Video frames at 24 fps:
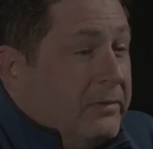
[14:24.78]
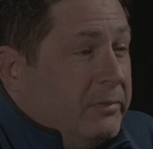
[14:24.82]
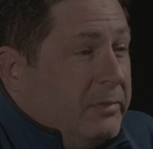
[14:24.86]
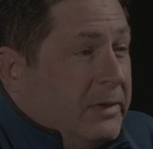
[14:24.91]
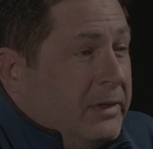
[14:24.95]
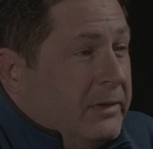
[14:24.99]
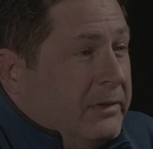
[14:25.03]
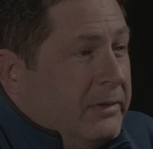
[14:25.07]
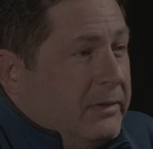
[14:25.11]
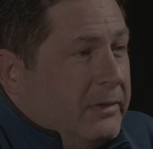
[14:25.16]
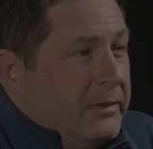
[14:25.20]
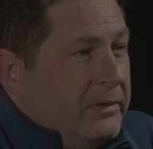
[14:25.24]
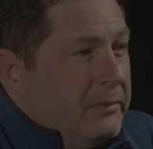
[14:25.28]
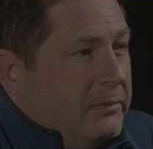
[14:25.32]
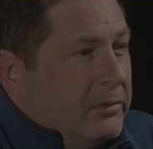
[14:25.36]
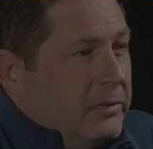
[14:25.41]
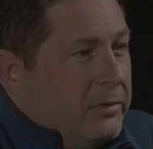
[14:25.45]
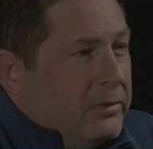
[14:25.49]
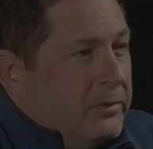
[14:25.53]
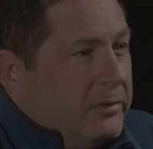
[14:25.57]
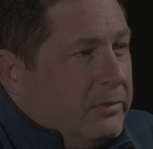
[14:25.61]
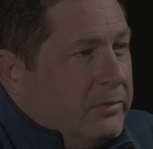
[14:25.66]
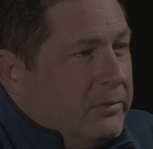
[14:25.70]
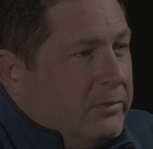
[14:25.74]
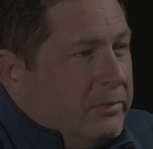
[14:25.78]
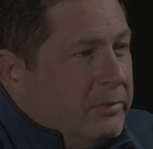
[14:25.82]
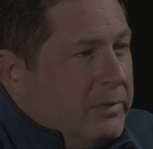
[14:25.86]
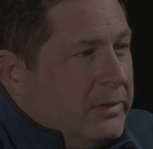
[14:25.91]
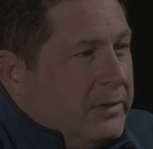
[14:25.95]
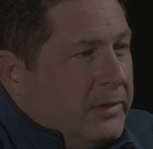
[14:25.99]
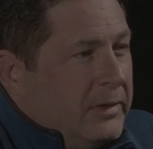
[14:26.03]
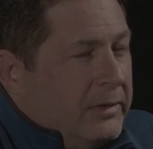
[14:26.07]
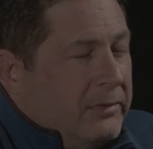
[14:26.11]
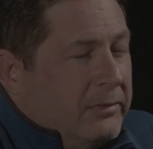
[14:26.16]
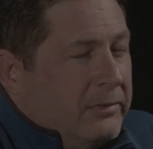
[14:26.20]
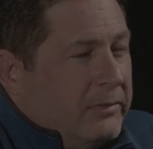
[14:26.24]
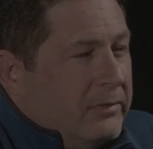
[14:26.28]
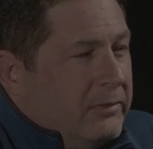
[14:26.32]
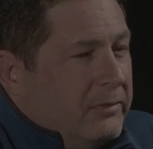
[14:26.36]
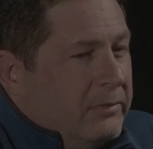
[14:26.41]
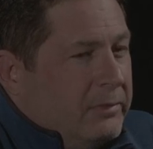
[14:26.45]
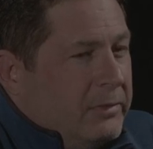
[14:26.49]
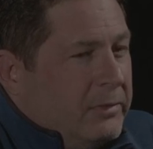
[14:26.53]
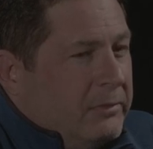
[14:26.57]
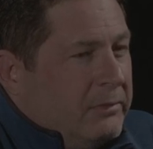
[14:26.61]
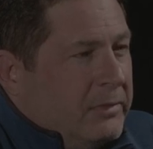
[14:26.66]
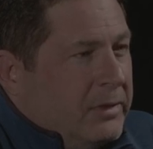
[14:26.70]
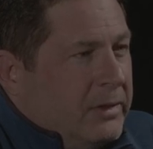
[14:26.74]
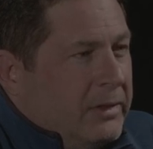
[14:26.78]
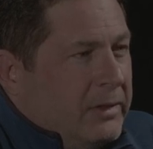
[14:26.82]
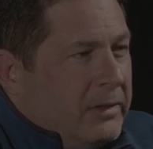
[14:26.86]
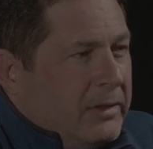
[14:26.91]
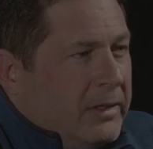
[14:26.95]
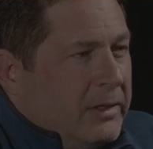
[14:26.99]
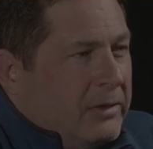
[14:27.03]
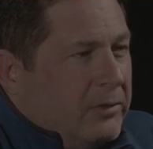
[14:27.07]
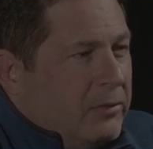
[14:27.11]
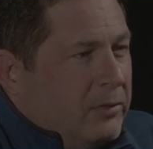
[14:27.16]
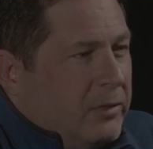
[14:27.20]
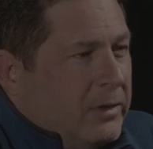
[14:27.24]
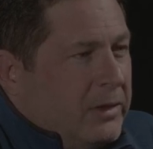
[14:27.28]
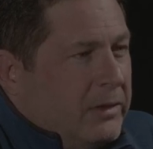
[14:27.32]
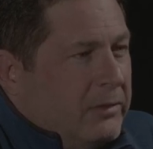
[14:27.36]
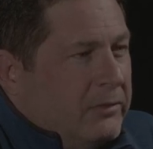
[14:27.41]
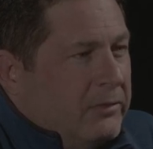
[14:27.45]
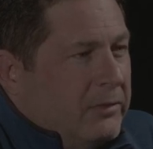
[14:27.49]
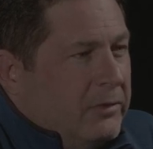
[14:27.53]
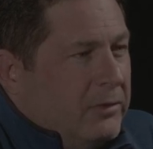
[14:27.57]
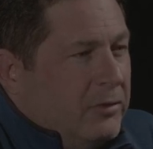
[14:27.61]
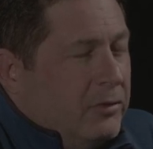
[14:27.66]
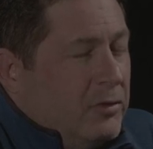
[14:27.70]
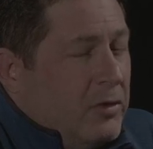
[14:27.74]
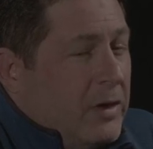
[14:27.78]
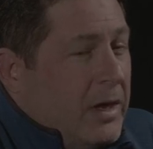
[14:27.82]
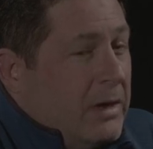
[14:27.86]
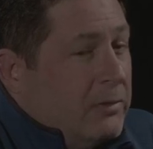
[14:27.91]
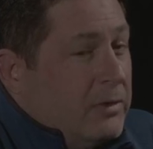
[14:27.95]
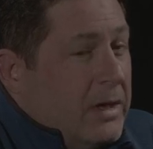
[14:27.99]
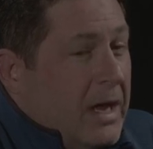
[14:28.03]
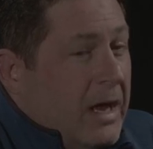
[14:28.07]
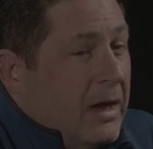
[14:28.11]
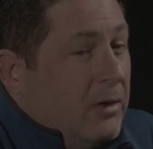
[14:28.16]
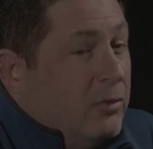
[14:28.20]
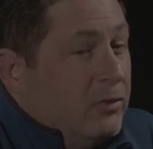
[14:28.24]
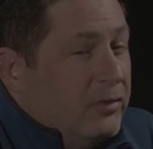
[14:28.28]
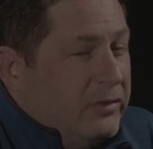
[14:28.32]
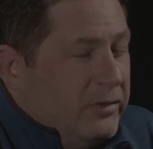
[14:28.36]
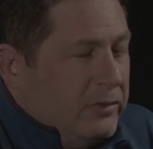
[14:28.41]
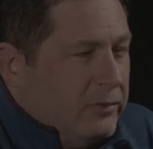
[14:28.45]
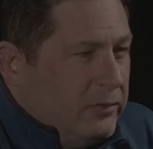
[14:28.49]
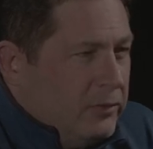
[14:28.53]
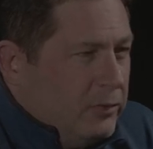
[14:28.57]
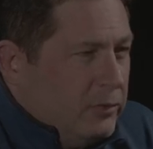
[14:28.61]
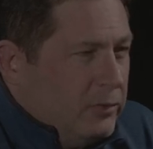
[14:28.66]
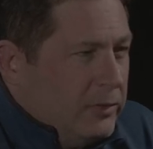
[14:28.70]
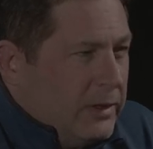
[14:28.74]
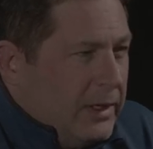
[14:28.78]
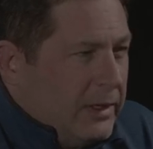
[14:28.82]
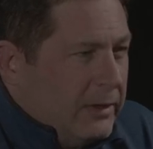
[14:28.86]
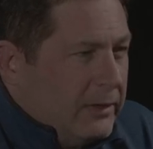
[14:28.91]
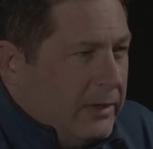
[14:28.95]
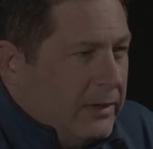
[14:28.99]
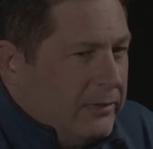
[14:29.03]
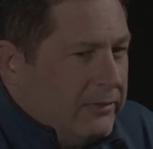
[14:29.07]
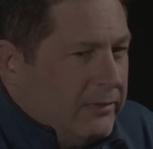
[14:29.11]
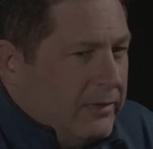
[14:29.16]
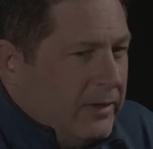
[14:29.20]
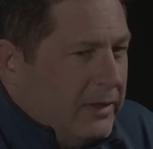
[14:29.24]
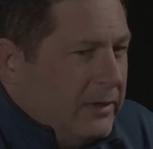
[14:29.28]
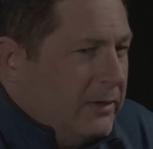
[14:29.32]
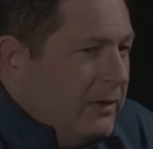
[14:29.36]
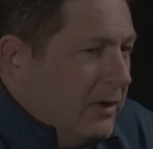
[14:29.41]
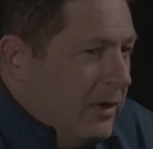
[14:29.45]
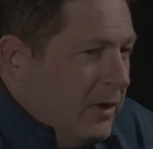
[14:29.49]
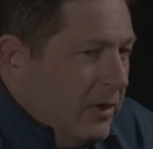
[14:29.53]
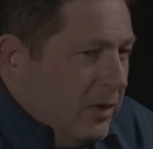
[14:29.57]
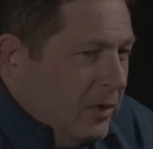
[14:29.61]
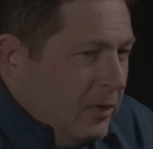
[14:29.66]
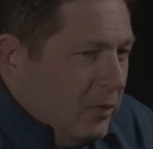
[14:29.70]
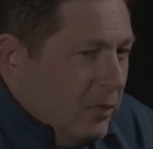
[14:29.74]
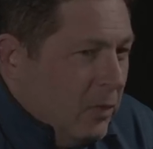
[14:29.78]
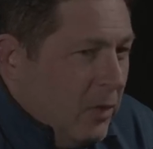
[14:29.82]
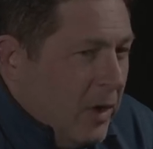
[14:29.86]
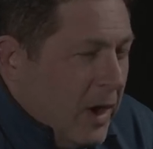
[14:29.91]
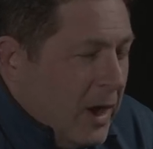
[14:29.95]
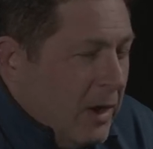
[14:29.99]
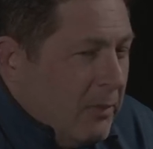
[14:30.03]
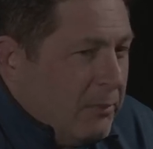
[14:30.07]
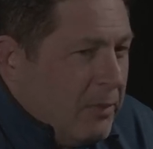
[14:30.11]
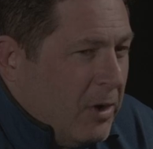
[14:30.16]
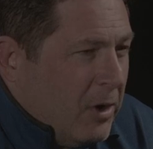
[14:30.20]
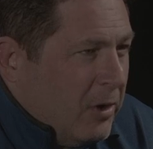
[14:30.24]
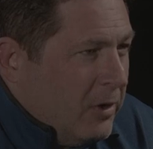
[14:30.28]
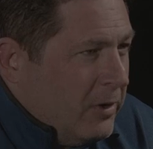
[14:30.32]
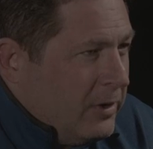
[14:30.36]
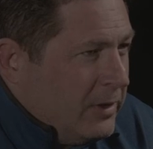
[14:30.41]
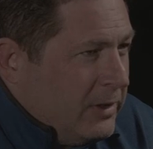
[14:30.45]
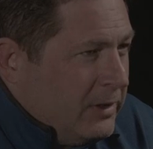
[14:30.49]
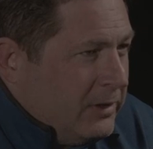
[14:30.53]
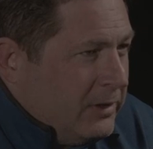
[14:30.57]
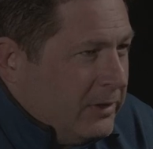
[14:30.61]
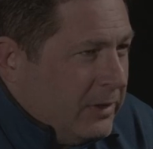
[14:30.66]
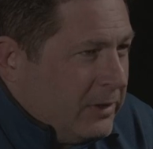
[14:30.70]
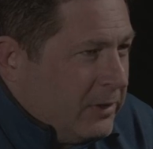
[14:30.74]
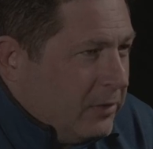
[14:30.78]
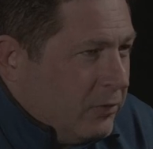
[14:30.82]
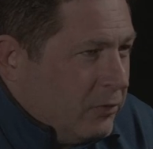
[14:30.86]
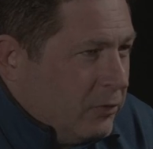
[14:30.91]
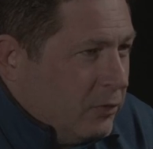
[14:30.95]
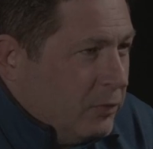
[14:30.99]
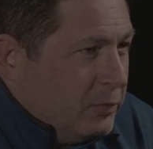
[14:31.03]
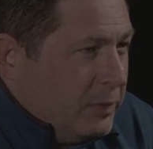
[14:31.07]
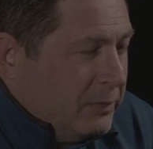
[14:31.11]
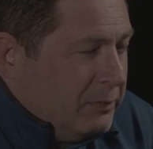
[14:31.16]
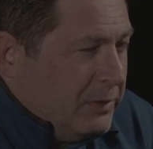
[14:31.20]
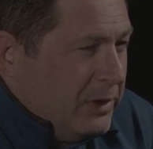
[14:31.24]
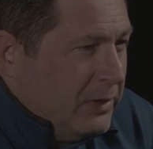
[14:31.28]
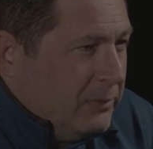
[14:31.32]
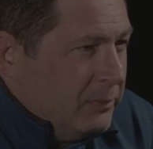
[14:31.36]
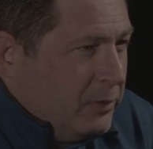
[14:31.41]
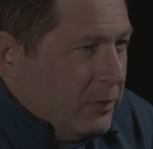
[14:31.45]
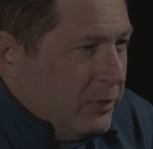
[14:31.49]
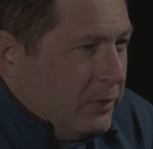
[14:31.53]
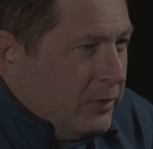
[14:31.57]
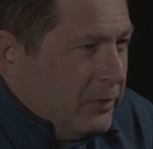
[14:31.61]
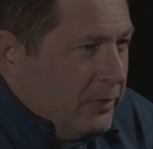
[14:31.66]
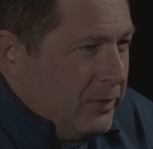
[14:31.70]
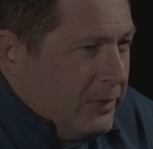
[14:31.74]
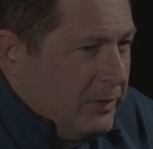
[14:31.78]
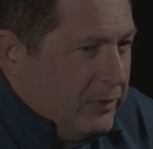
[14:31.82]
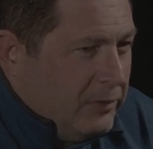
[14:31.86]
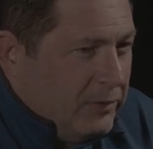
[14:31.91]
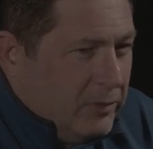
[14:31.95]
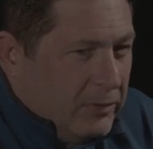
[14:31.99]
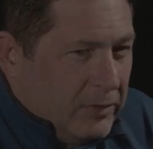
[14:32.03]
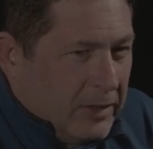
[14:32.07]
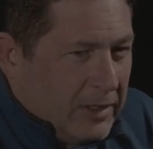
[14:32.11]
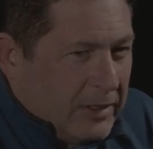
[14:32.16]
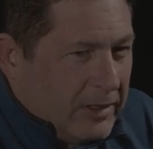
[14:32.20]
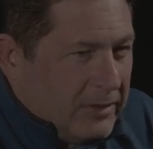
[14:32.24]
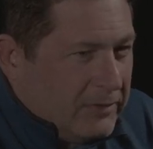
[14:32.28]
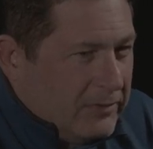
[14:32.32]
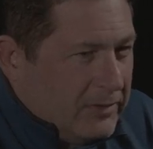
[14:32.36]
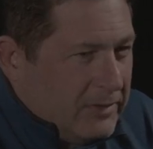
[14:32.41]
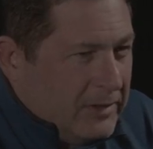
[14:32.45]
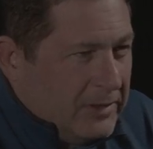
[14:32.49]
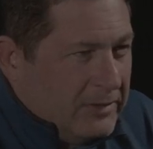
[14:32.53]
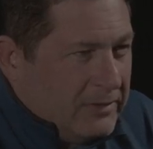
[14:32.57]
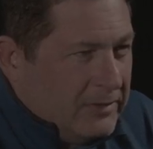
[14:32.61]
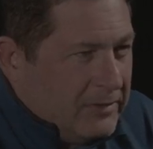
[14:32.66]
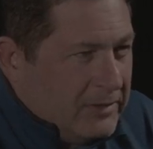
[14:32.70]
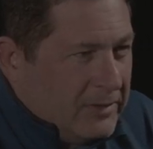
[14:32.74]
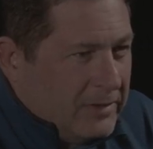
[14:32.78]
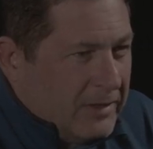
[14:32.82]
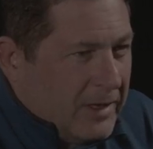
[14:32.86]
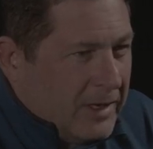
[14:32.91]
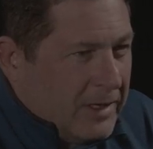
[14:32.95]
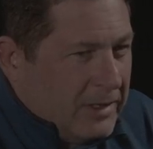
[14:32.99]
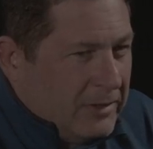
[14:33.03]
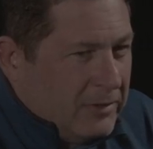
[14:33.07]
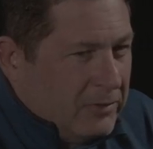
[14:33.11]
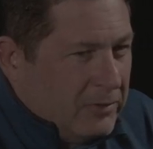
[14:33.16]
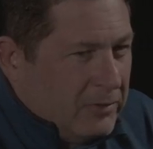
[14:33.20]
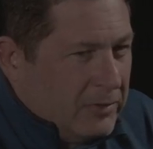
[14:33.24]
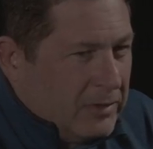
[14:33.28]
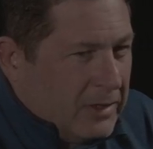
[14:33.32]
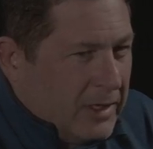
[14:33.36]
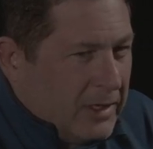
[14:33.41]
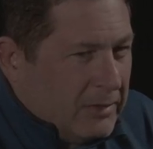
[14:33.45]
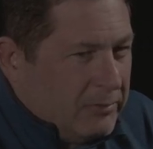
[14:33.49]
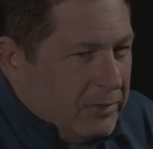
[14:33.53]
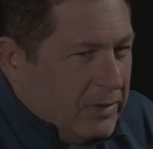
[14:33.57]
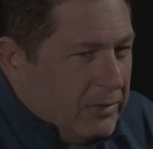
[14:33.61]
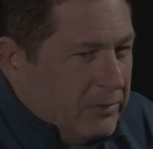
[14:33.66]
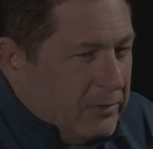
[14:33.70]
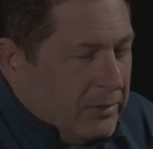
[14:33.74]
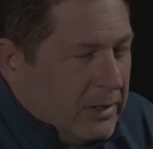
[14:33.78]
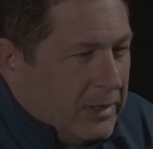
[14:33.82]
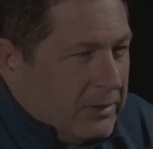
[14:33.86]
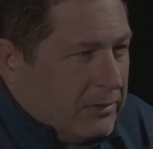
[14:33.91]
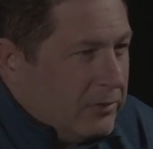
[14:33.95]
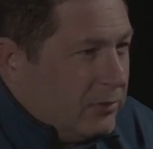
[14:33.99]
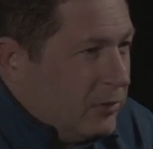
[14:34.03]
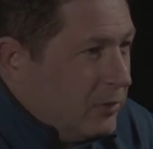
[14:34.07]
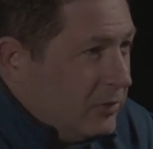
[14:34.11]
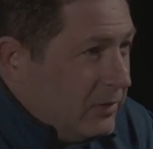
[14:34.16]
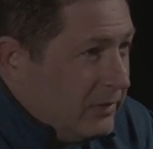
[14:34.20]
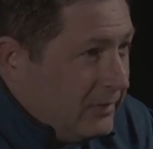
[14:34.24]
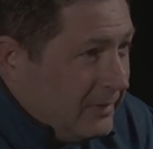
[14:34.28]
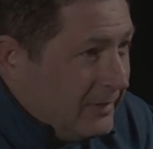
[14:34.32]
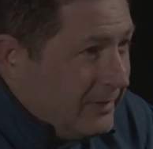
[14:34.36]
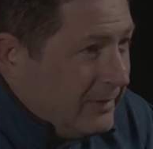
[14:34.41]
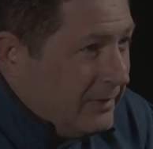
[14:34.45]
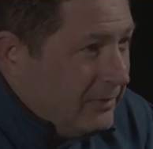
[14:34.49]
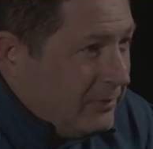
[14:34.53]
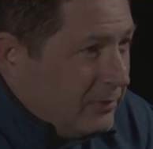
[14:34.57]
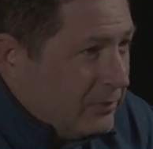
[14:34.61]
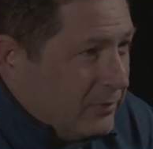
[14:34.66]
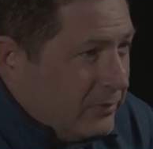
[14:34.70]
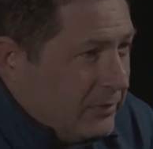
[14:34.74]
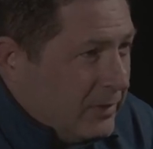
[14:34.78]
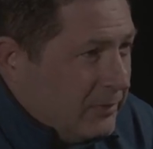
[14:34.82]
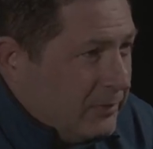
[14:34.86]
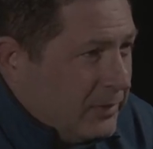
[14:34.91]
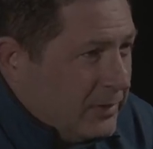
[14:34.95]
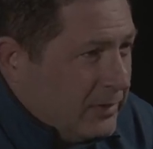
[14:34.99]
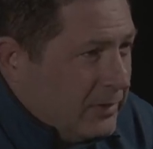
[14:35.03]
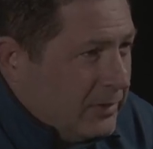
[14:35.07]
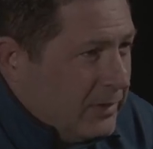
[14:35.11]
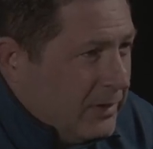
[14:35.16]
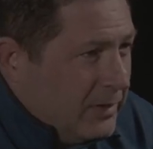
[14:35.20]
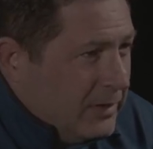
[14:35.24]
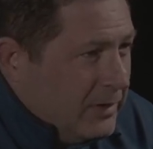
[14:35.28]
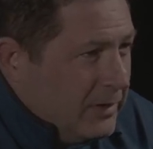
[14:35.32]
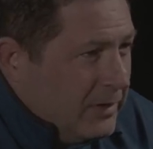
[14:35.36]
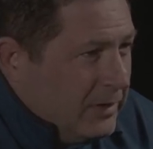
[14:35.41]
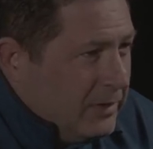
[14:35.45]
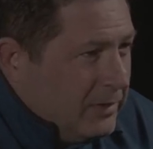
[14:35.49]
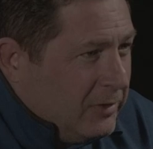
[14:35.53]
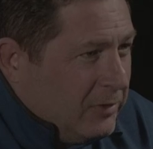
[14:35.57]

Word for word: I was spending it, bro. I, spend, I used to spend money like crazy. You know, I, I was a dude like let's say we're out partying like a group of people and then you know like at the end of the night you know a lot of people like to go to denny's or something